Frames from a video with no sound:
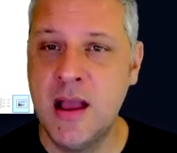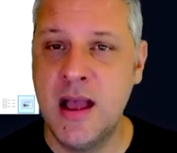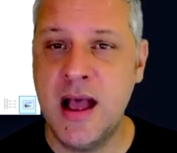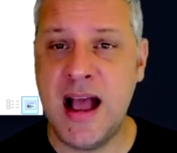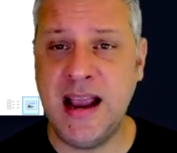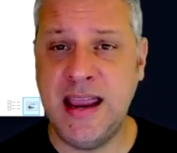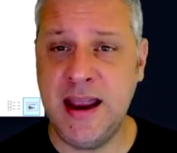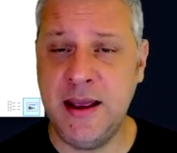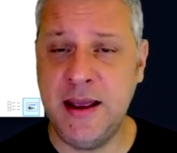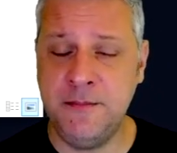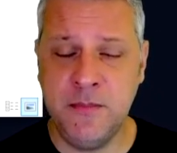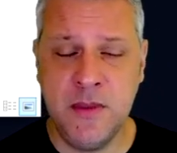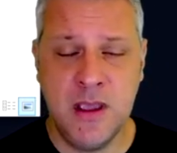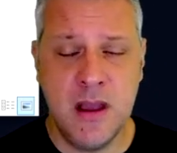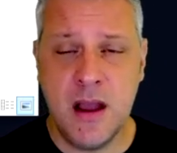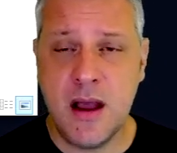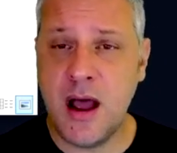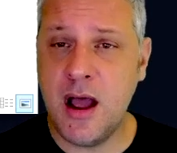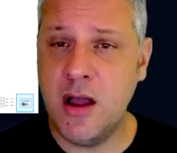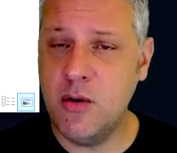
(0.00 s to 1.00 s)
Again,
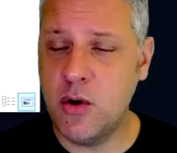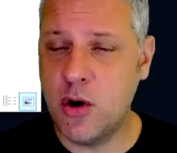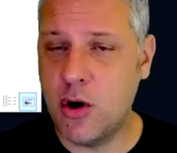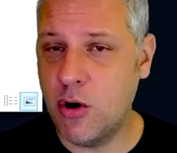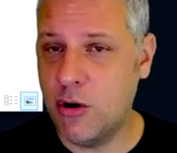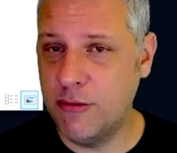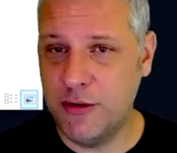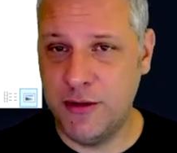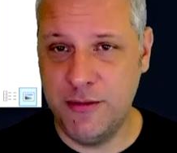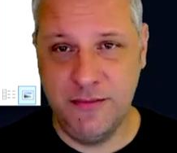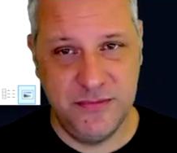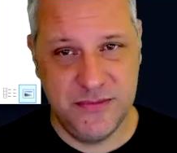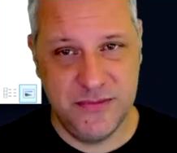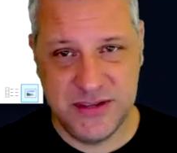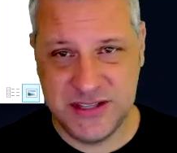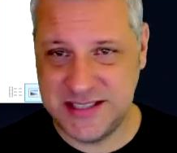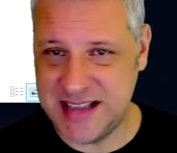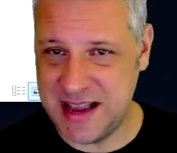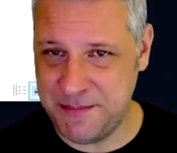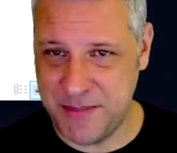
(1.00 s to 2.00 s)
I will cover
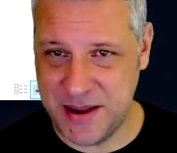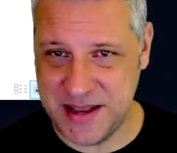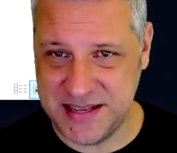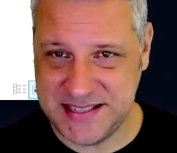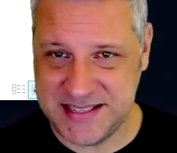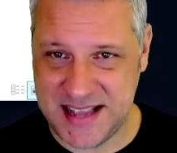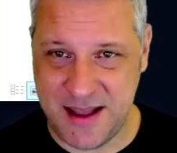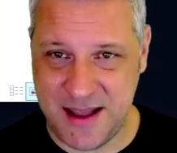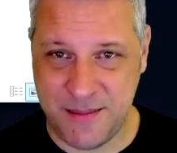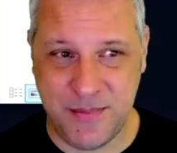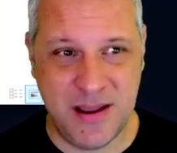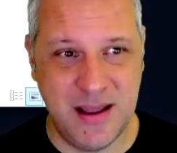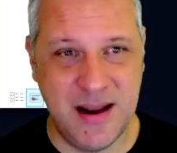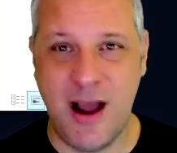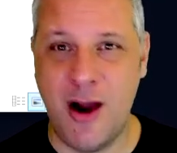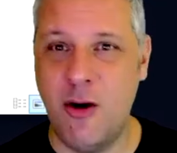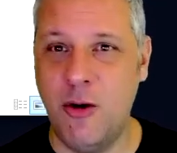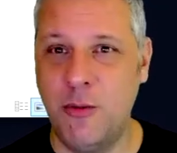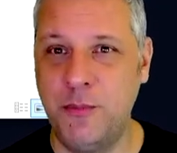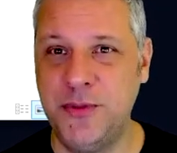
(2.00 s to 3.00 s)
step by step, and I
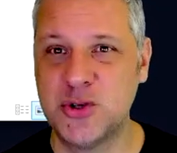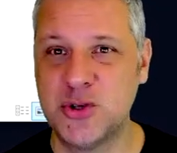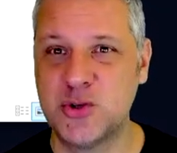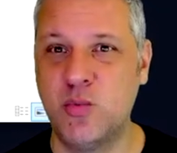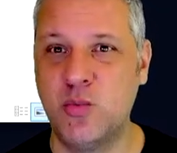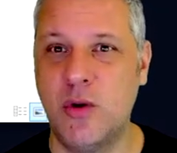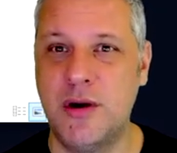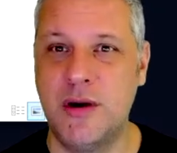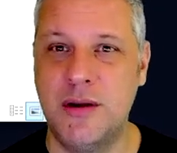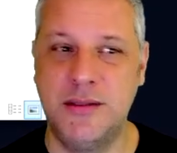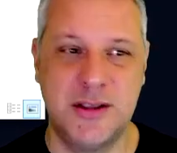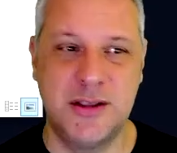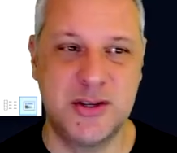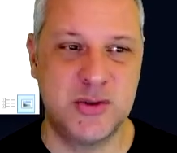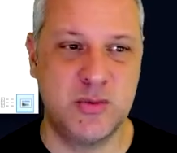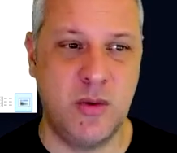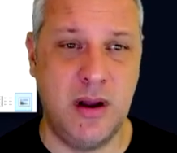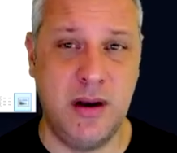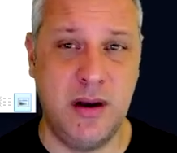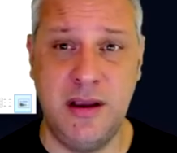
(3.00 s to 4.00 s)
hope this
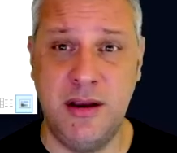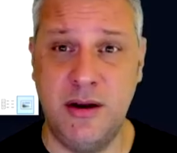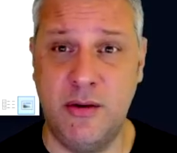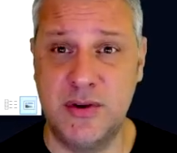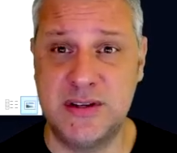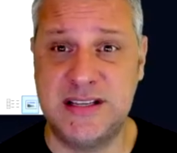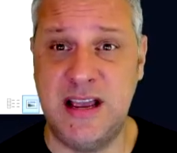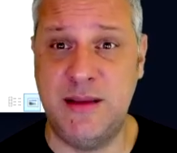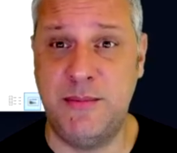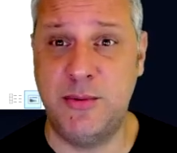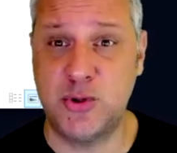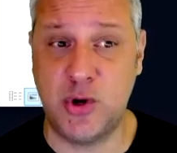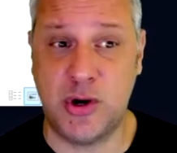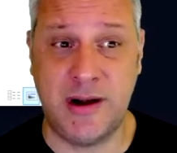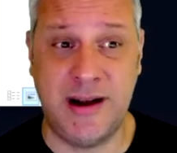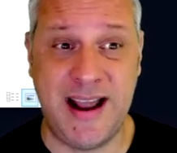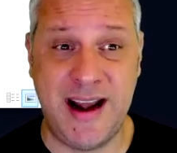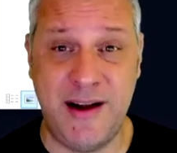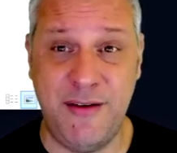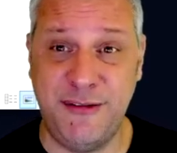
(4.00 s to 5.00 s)
one here was able to
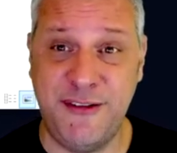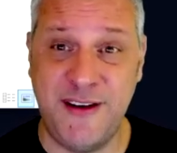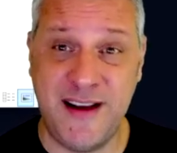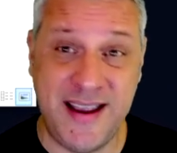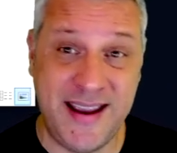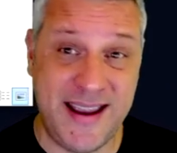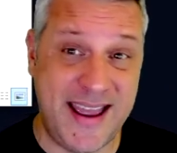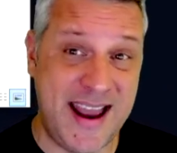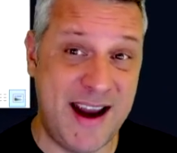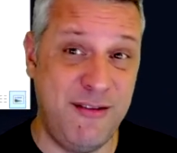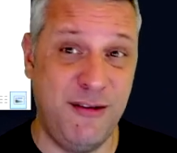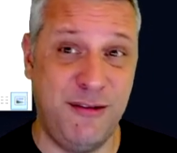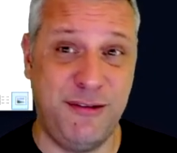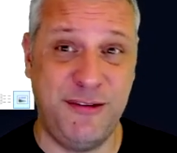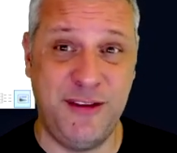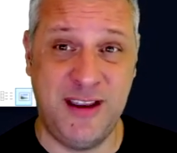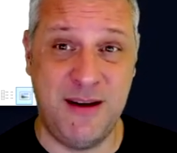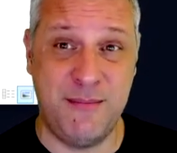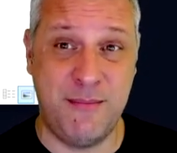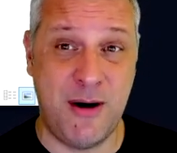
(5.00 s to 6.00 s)
clarify
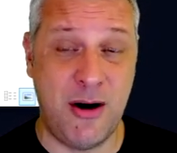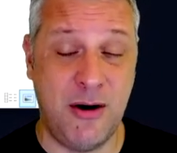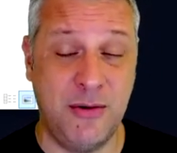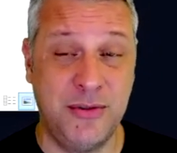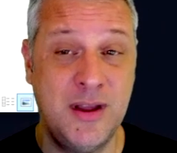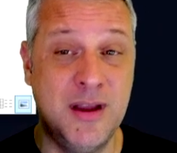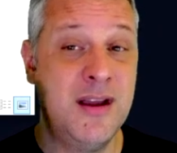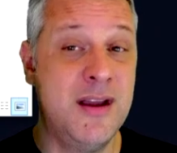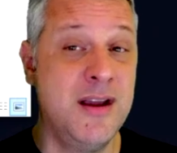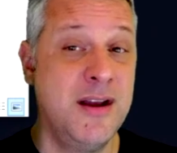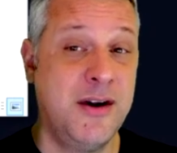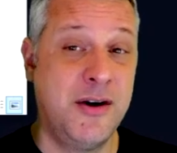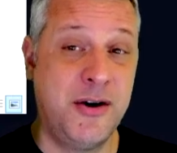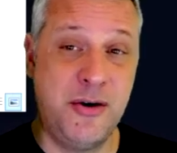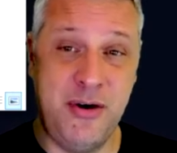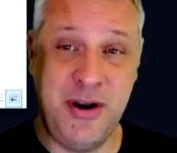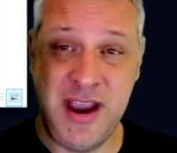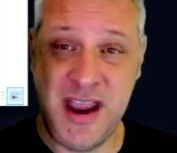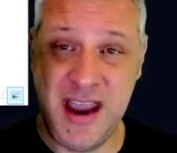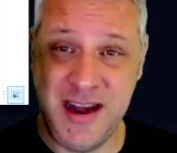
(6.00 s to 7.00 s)
everything about
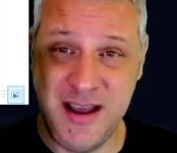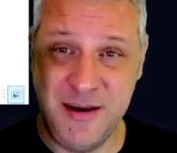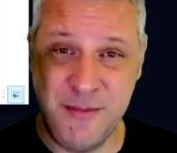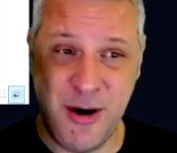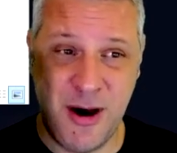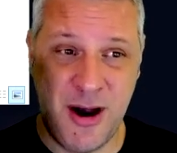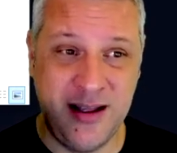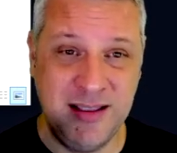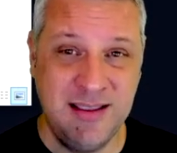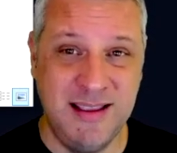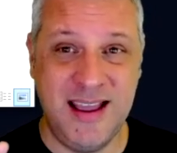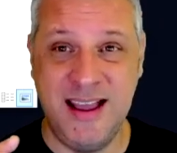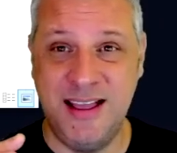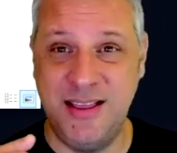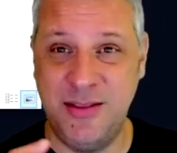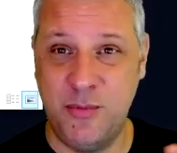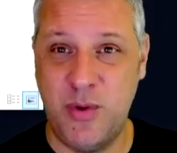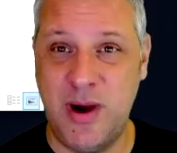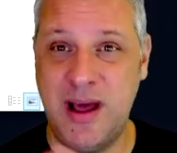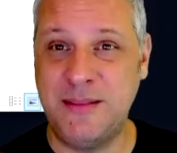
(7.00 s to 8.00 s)
creating a mod
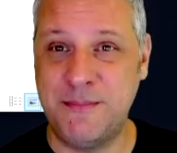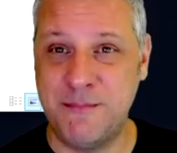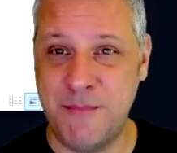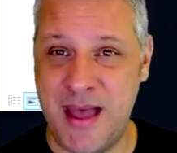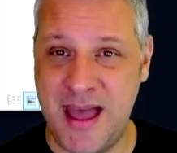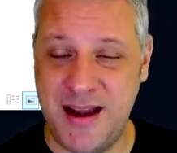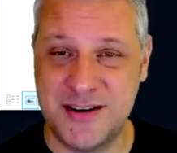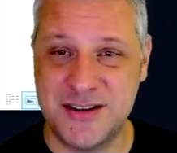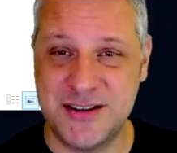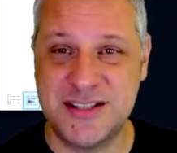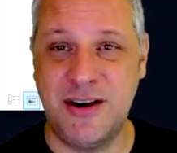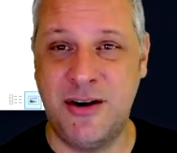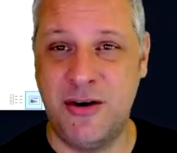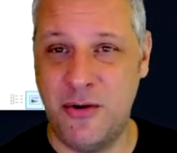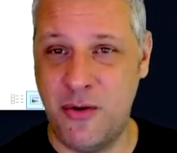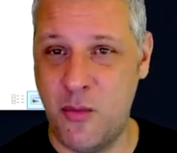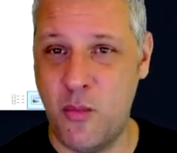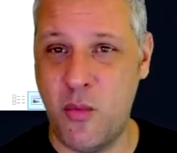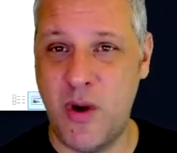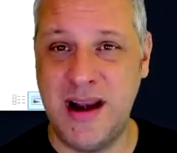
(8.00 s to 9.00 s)
and what matters
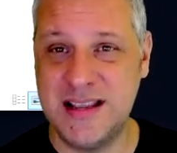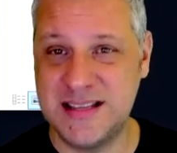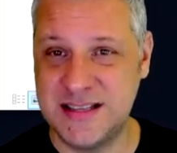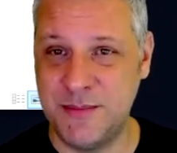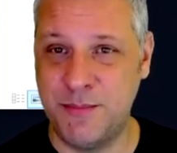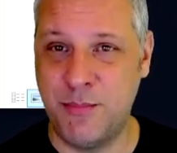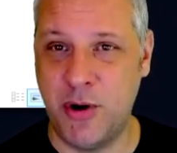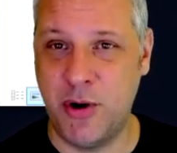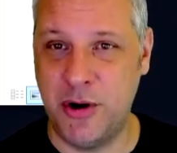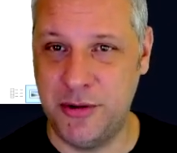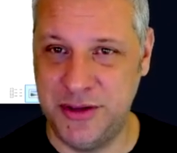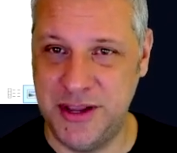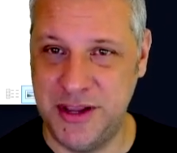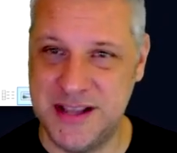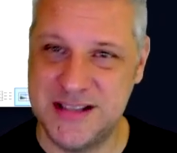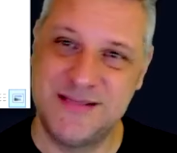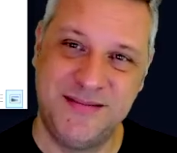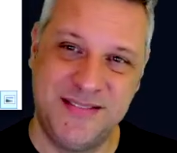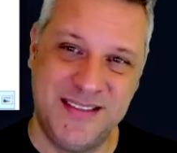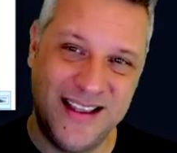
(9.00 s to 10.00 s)
or what is important on
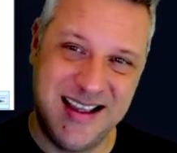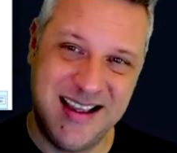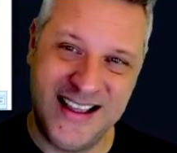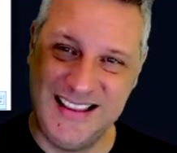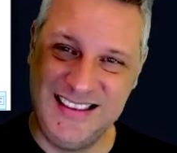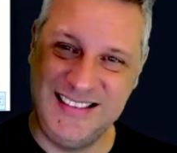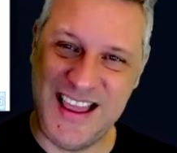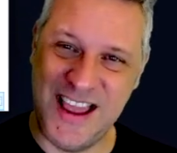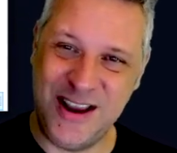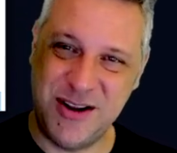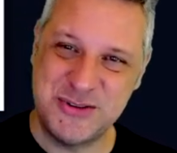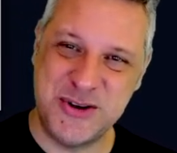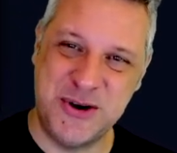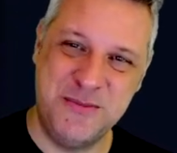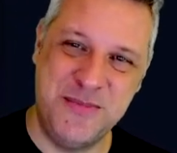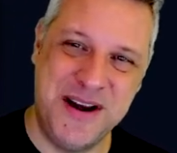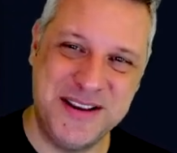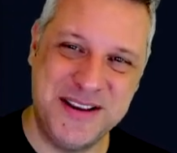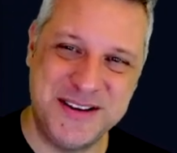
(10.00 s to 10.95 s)
this. Thank you so much.